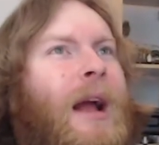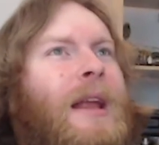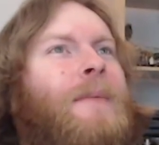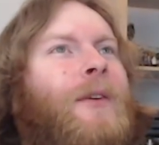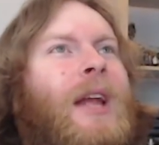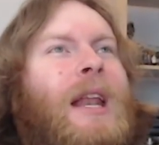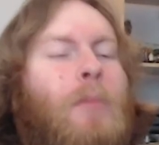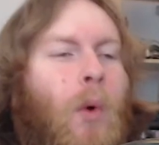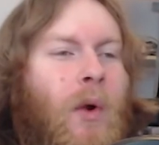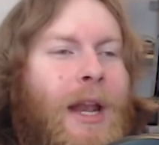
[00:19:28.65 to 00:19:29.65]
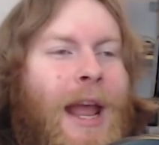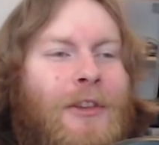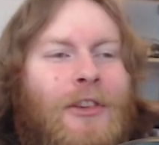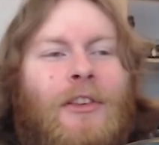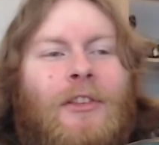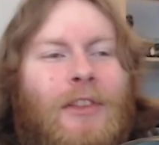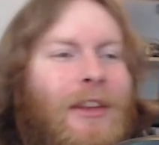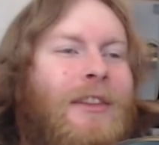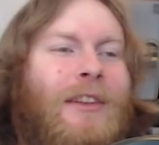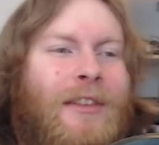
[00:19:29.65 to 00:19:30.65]
I keep forgetting Morgan Edge's
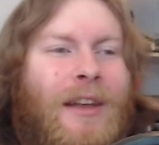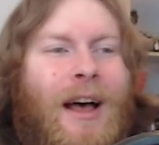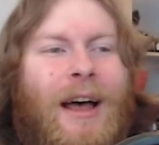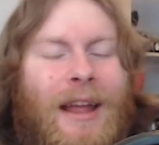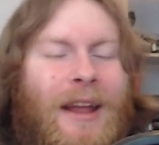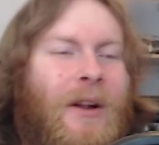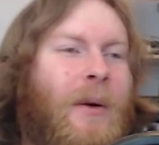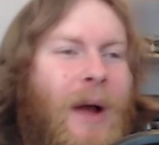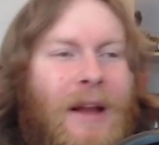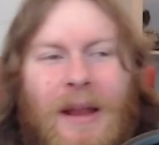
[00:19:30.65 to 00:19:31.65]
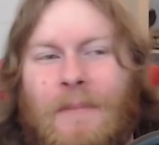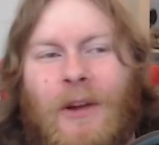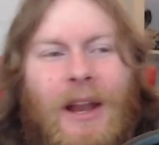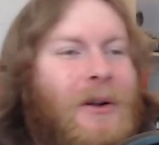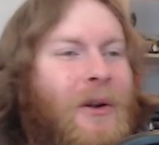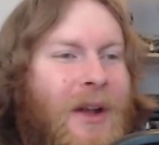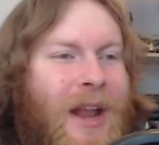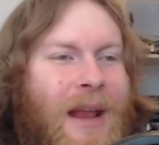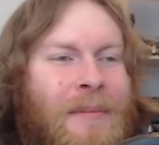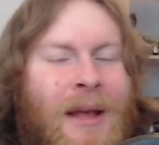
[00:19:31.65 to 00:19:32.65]
assistant's. Uh, oh, I keep forgetting her
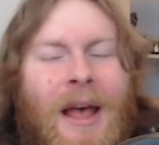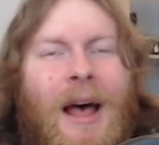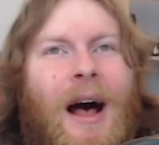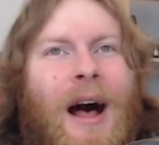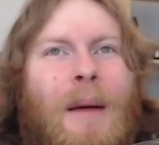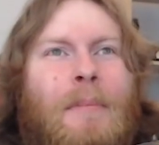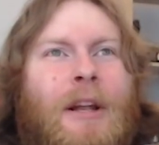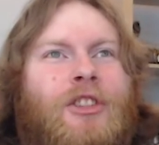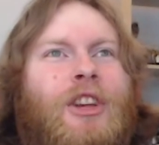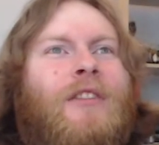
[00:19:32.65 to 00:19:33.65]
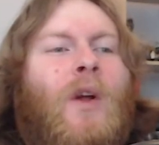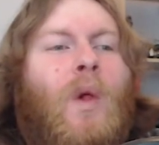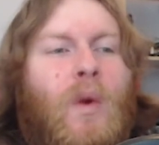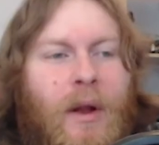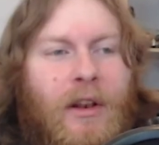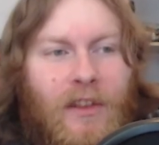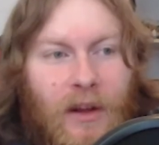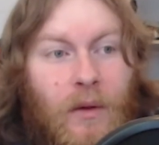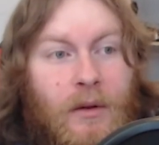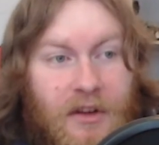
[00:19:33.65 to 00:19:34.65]
name uh, but she's the only one
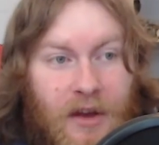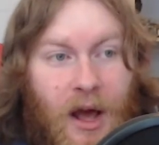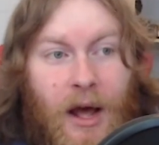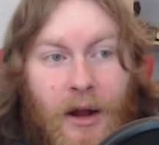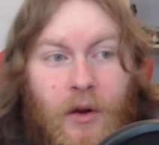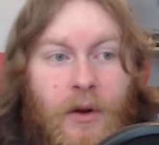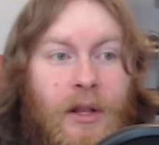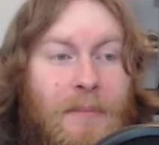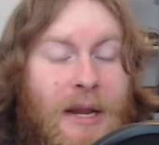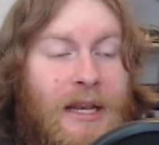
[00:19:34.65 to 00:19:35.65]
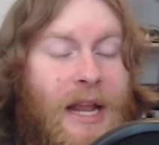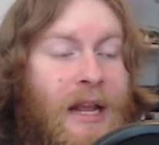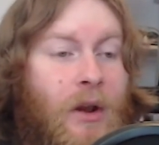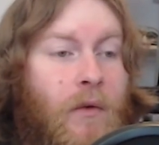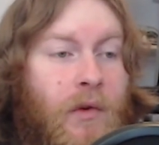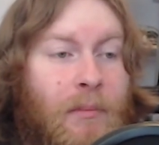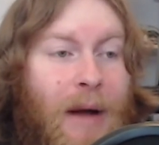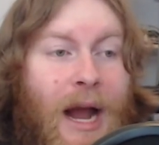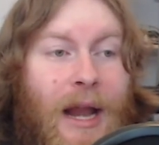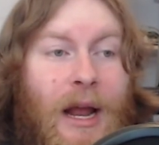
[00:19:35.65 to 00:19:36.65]
still uh, currently being taken over
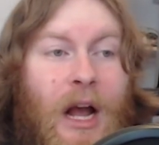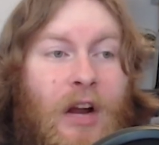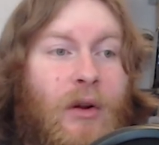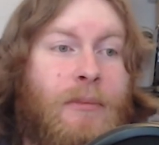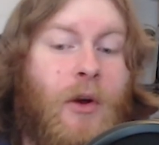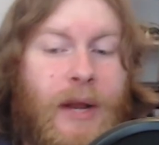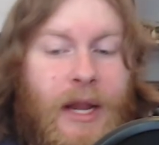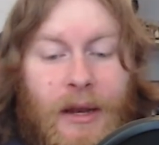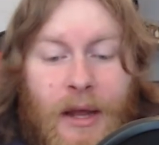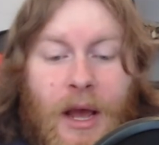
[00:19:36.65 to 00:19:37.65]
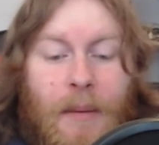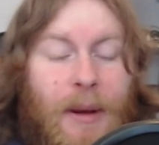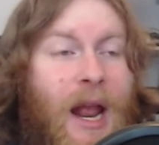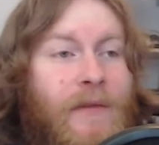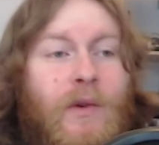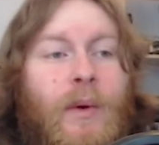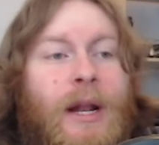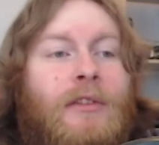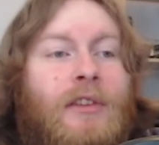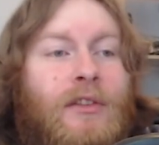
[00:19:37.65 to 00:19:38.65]
by uh, Kryptonian. But everyone
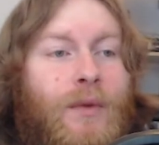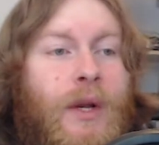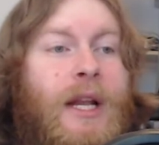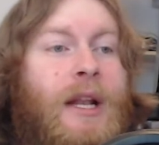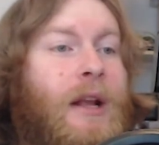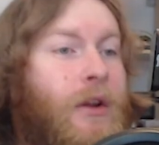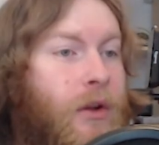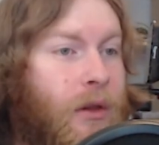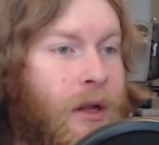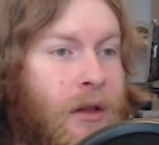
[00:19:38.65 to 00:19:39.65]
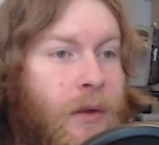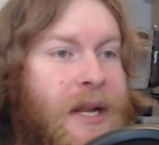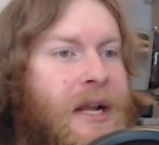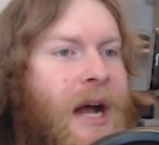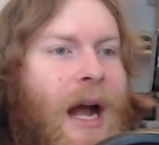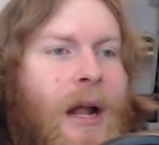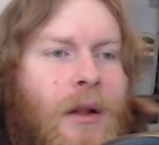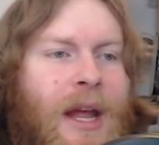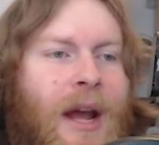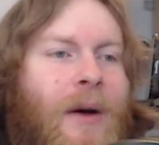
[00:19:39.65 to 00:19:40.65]
else is freed, inc including
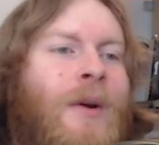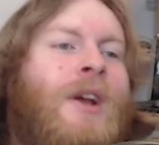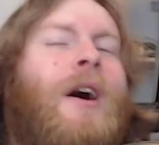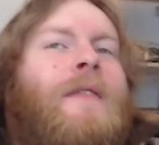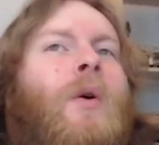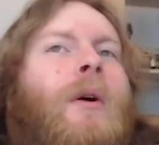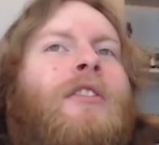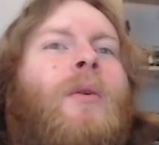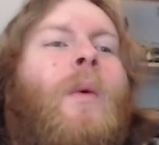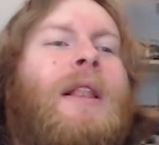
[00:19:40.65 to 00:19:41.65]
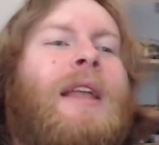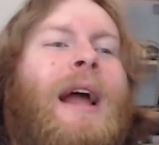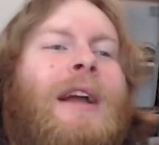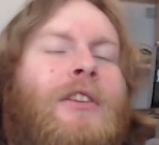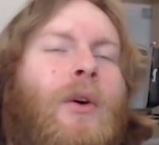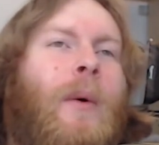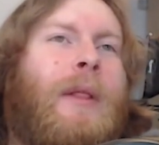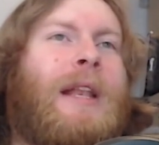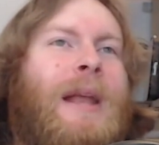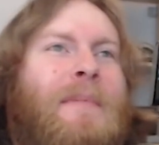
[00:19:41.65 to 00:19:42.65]
Kyle. Now, of course, the one thing I could
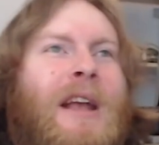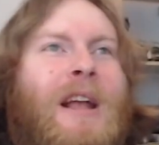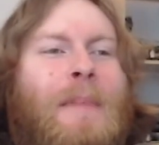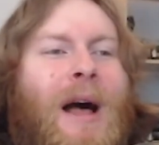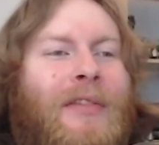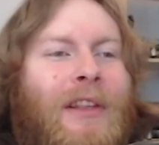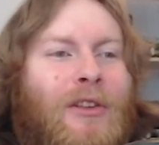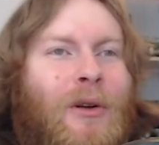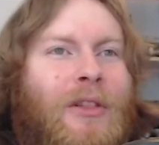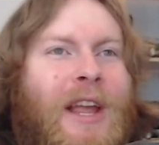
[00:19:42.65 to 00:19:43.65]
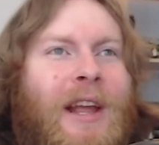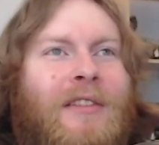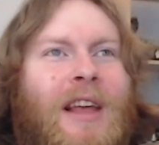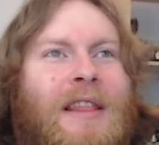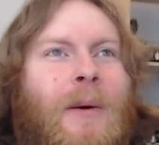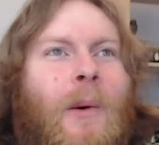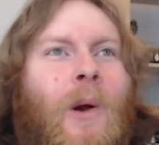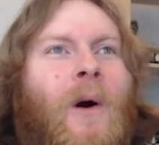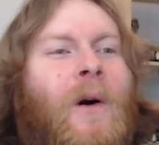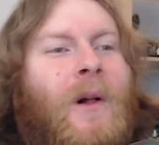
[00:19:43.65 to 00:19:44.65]
totally nitpick about this whole thing is that they were
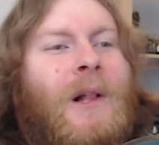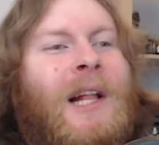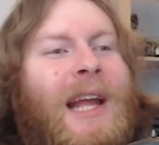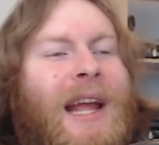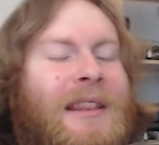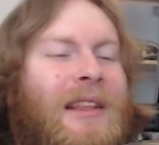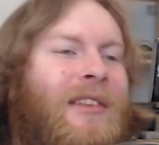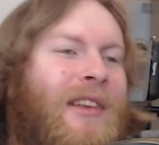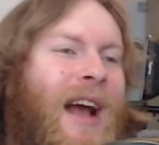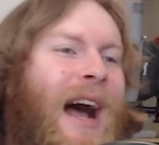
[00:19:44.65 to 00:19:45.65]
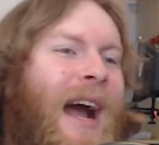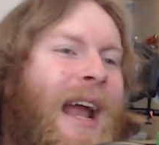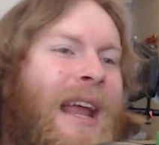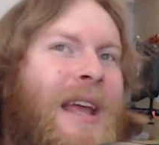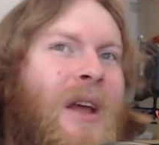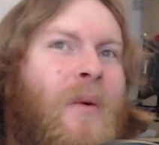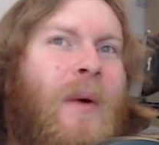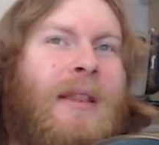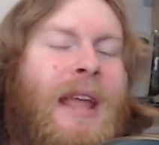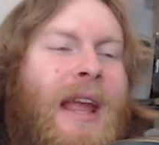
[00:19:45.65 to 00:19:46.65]
all in the sky
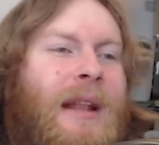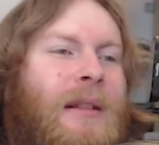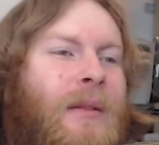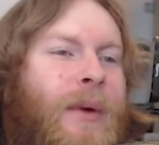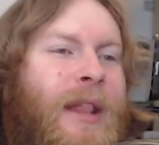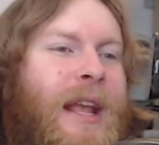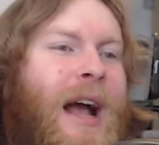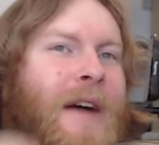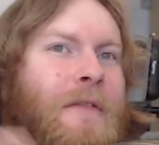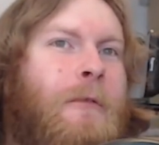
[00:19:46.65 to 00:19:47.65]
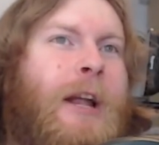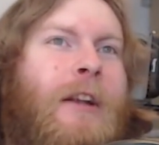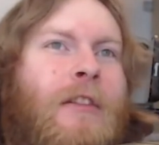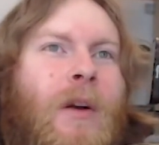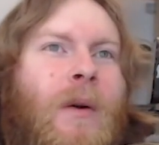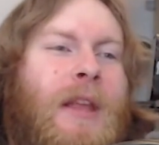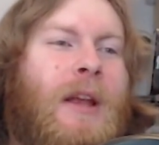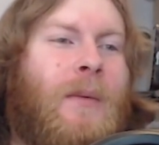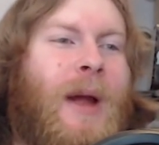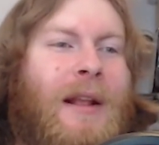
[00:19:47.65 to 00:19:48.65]
when they when they got freed. So
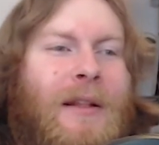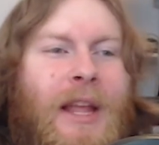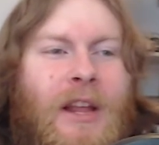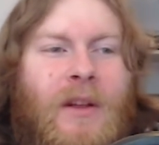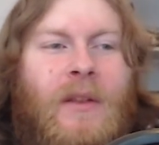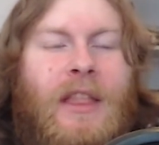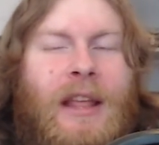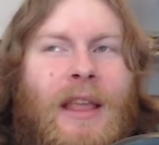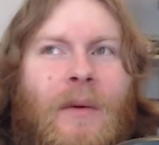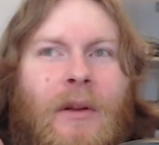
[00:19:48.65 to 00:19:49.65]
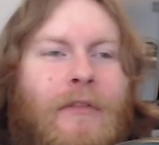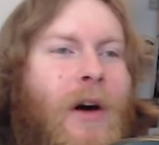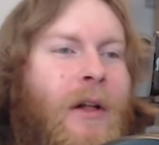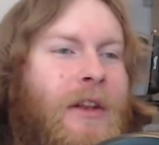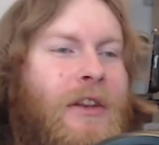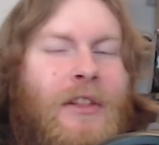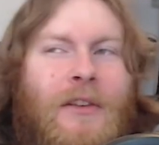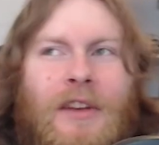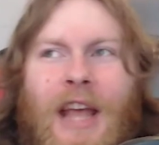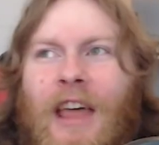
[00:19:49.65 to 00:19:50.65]
theoretically, you'd think they would have fallen to
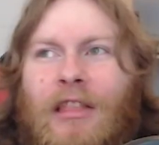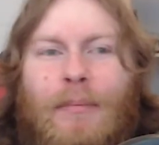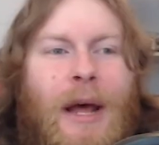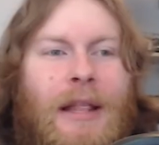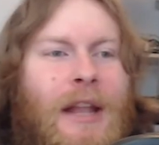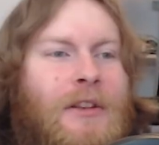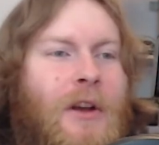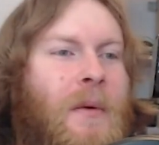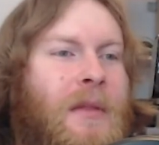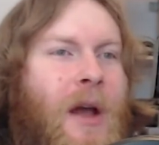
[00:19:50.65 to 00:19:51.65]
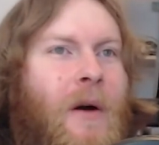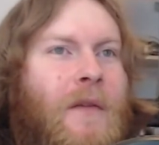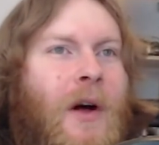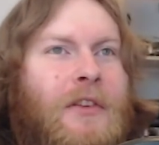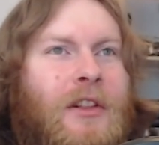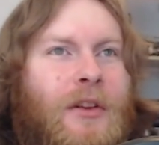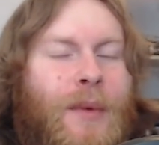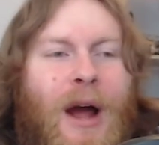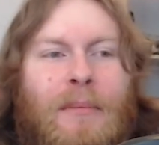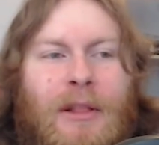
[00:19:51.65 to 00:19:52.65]
their death, but they don't. They all fall to the
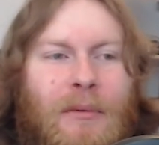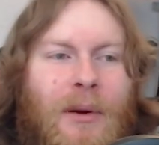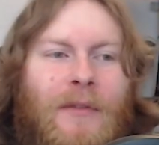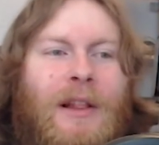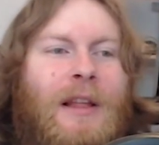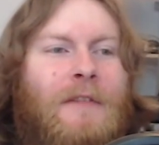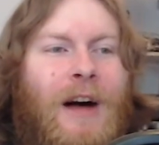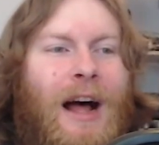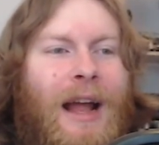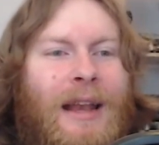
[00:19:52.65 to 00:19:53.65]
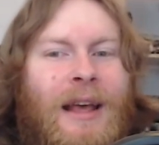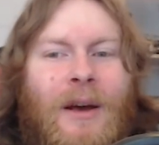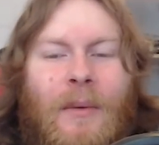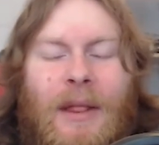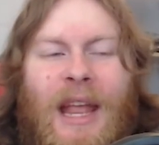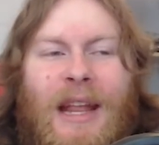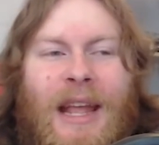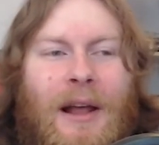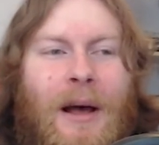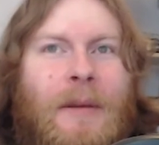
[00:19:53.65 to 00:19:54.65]
ground, but they're perfectly fine when they
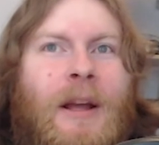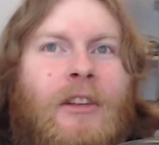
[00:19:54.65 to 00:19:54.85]
get up.